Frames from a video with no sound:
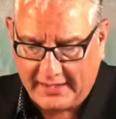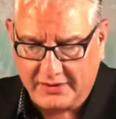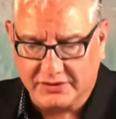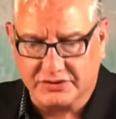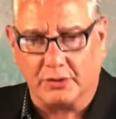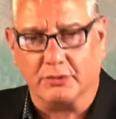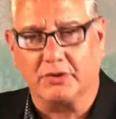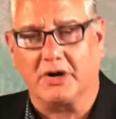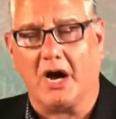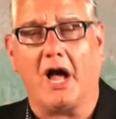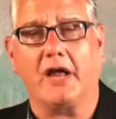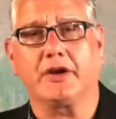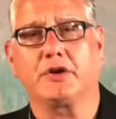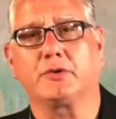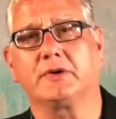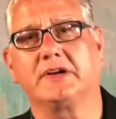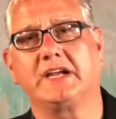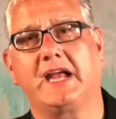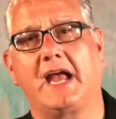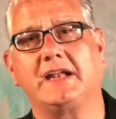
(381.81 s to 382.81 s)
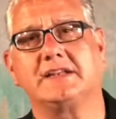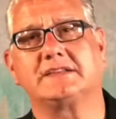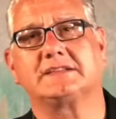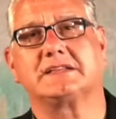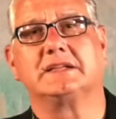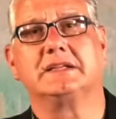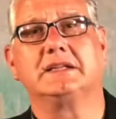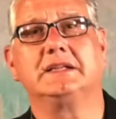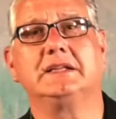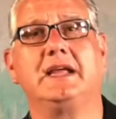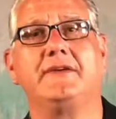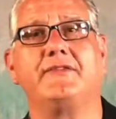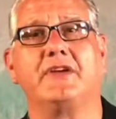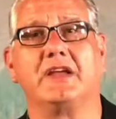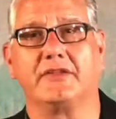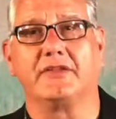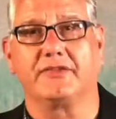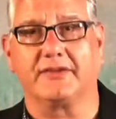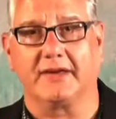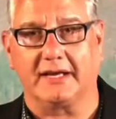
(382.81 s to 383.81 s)
So God creates
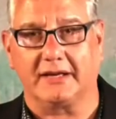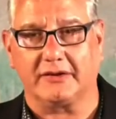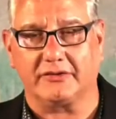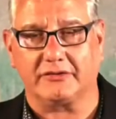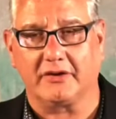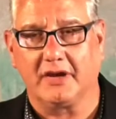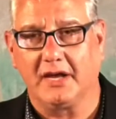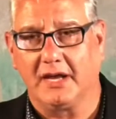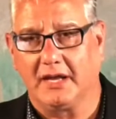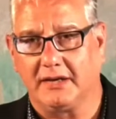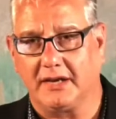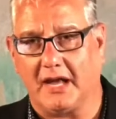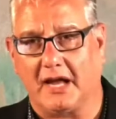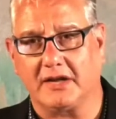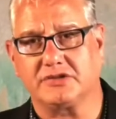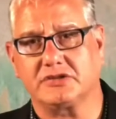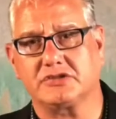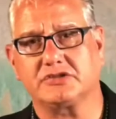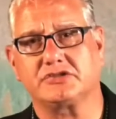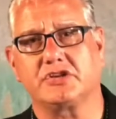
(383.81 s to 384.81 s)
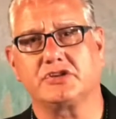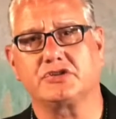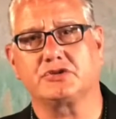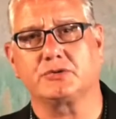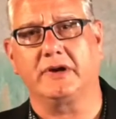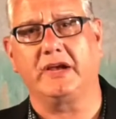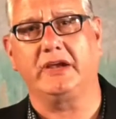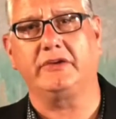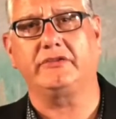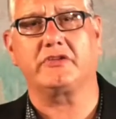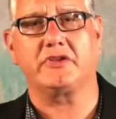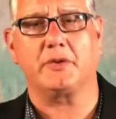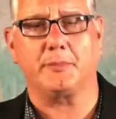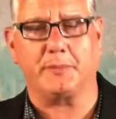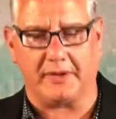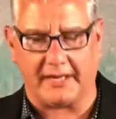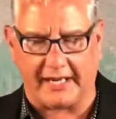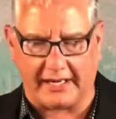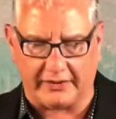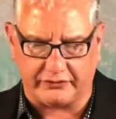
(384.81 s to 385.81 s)
living things, not just the trees and the
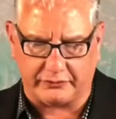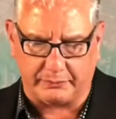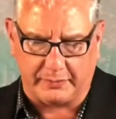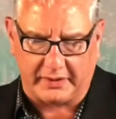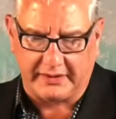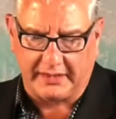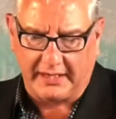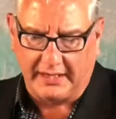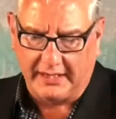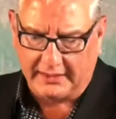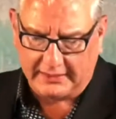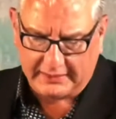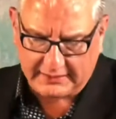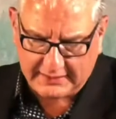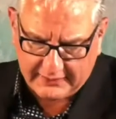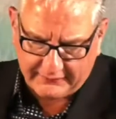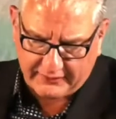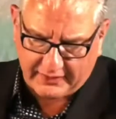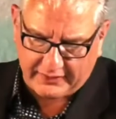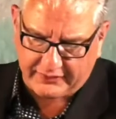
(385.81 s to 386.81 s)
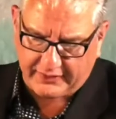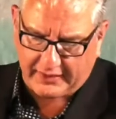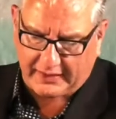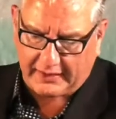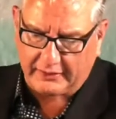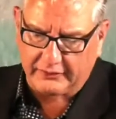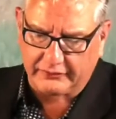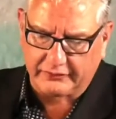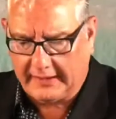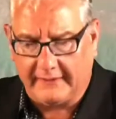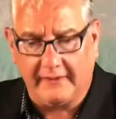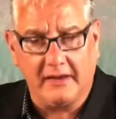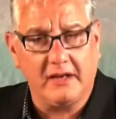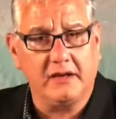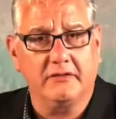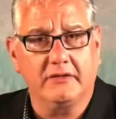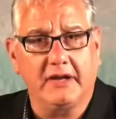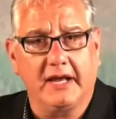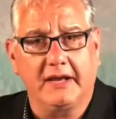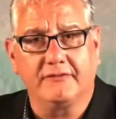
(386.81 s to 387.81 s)
plants, but living things. And
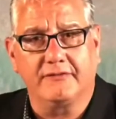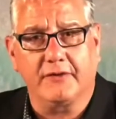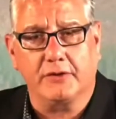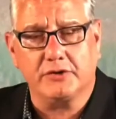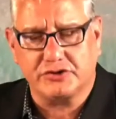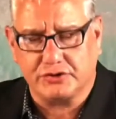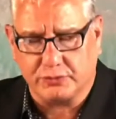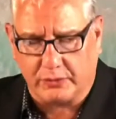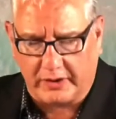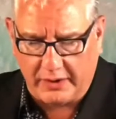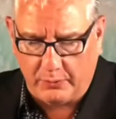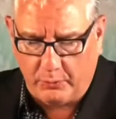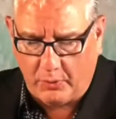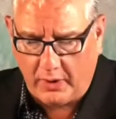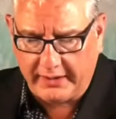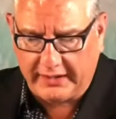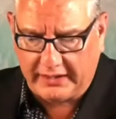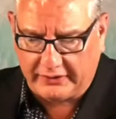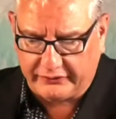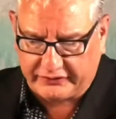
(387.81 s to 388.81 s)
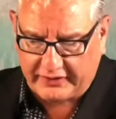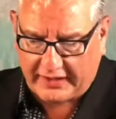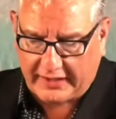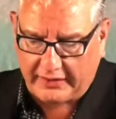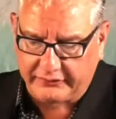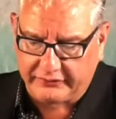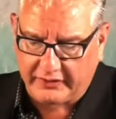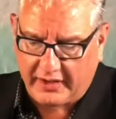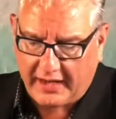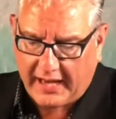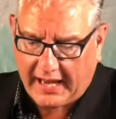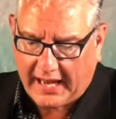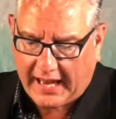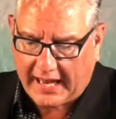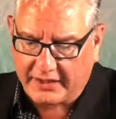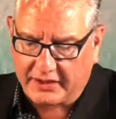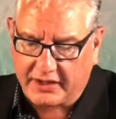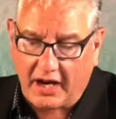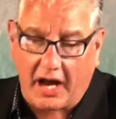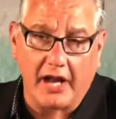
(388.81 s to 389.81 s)
then in verse 21, he says,
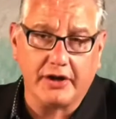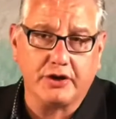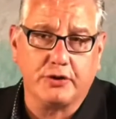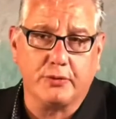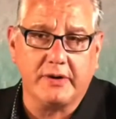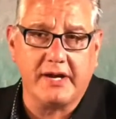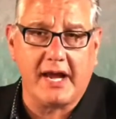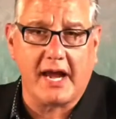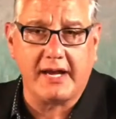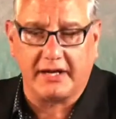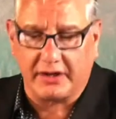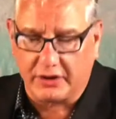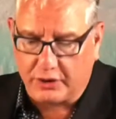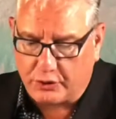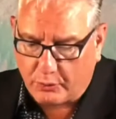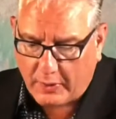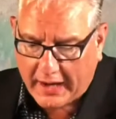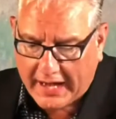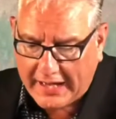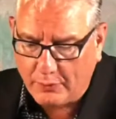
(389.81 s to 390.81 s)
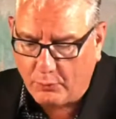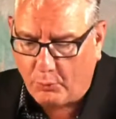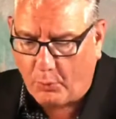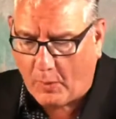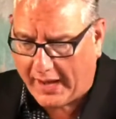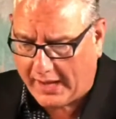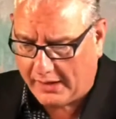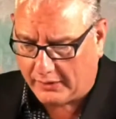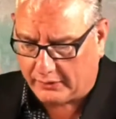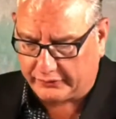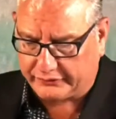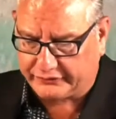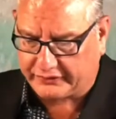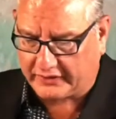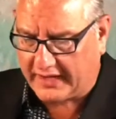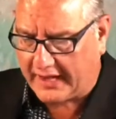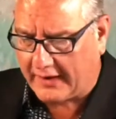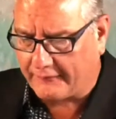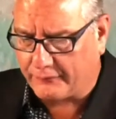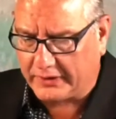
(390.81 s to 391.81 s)
"And God created great whales
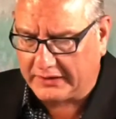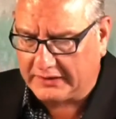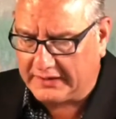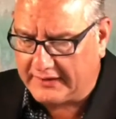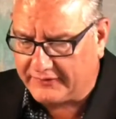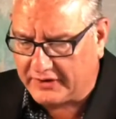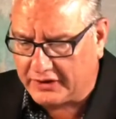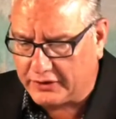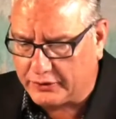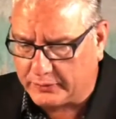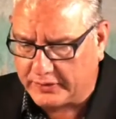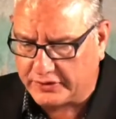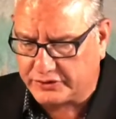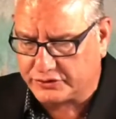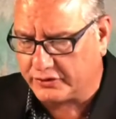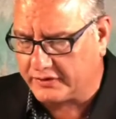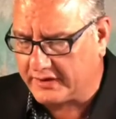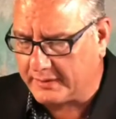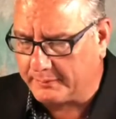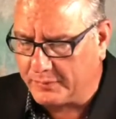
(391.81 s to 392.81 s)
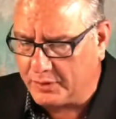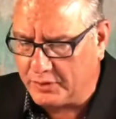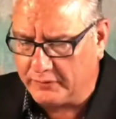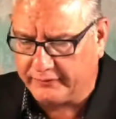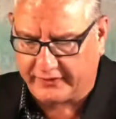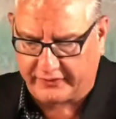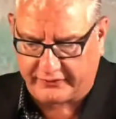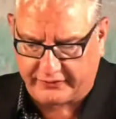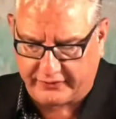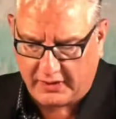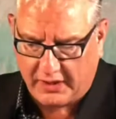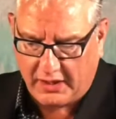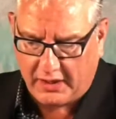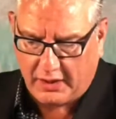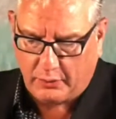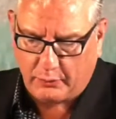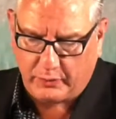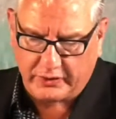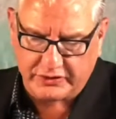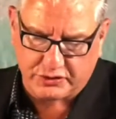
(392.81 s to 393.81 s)
and every living creature that moveth,
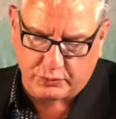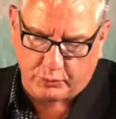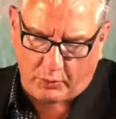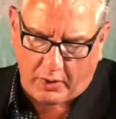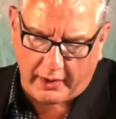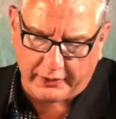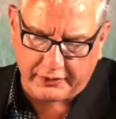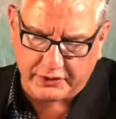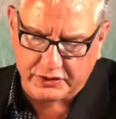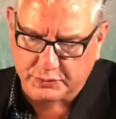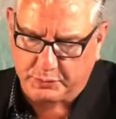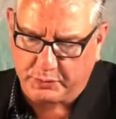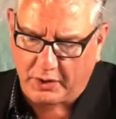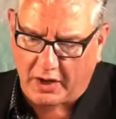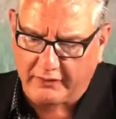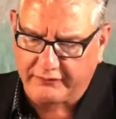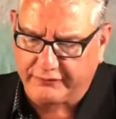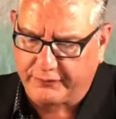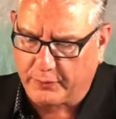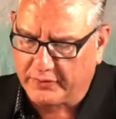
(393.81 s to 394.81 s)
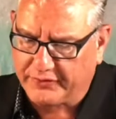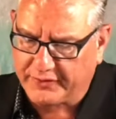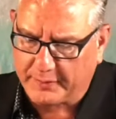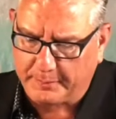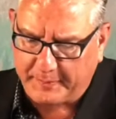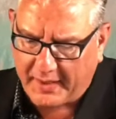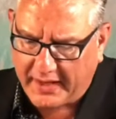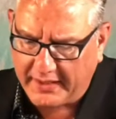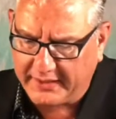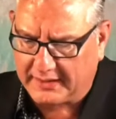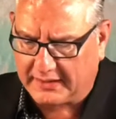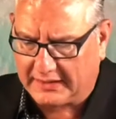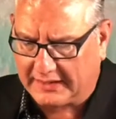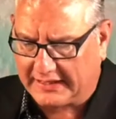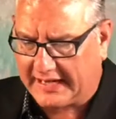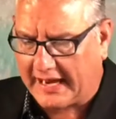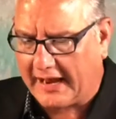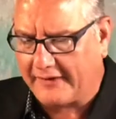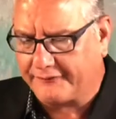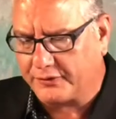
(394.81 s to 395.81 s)
which waters brought forth
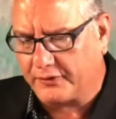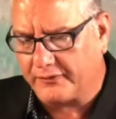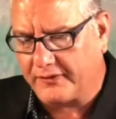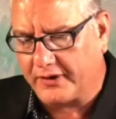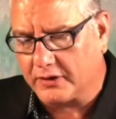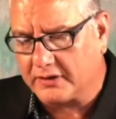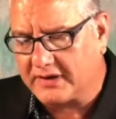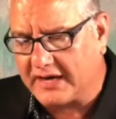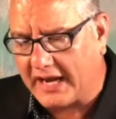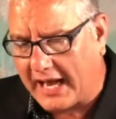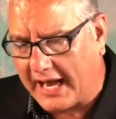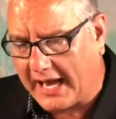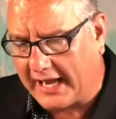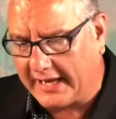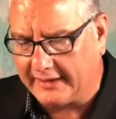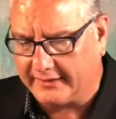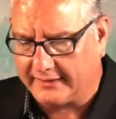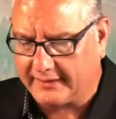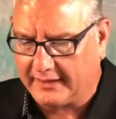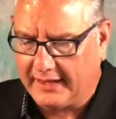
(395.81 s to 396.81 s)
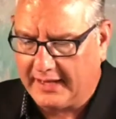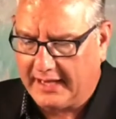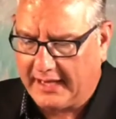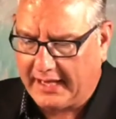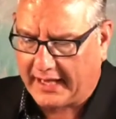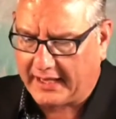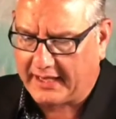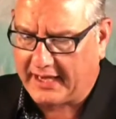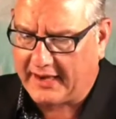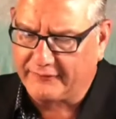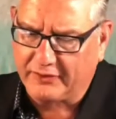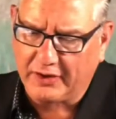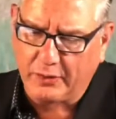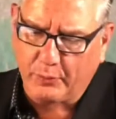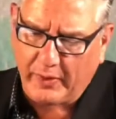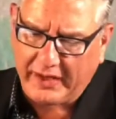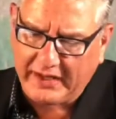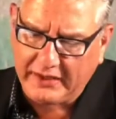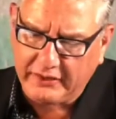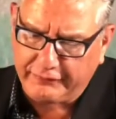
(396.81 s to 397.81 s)
abundantly after their kind, and every
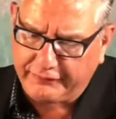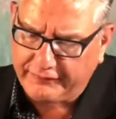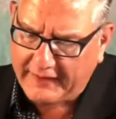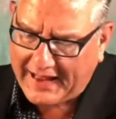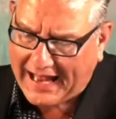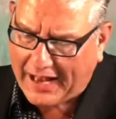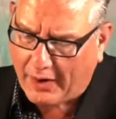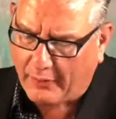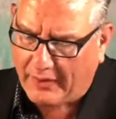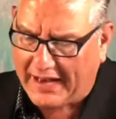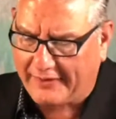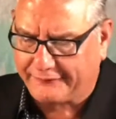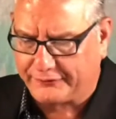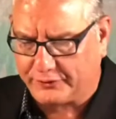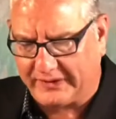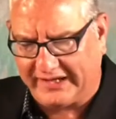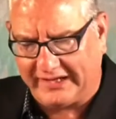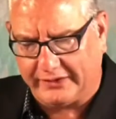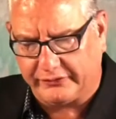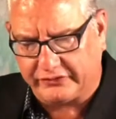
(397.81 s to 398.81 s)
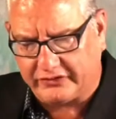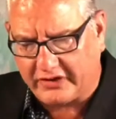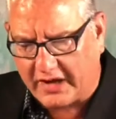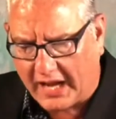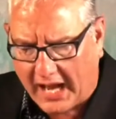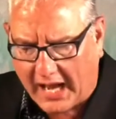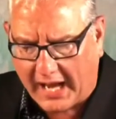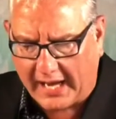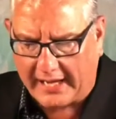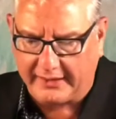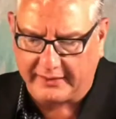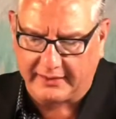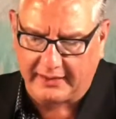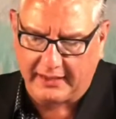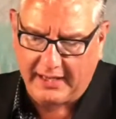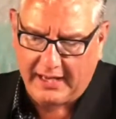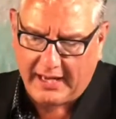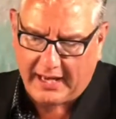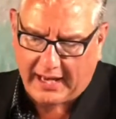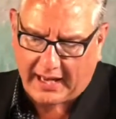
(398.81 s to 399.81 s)
winged fowl after his kind.
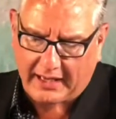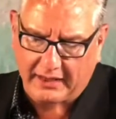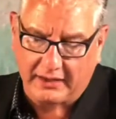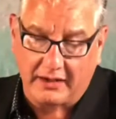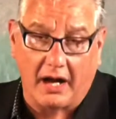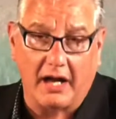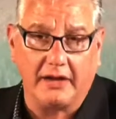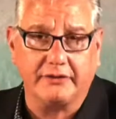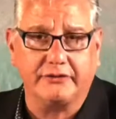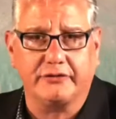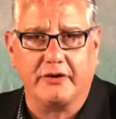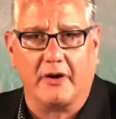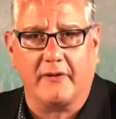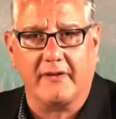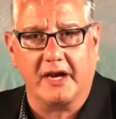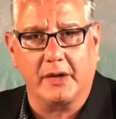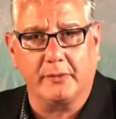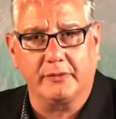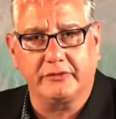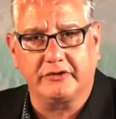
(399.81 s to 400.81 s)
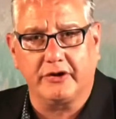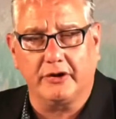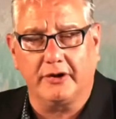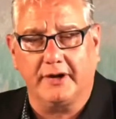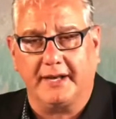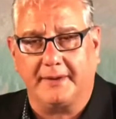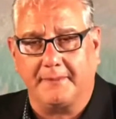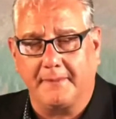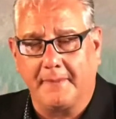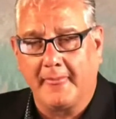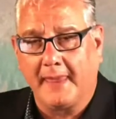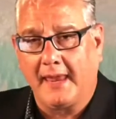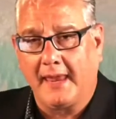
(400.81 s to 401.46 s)
And God saw that it was good."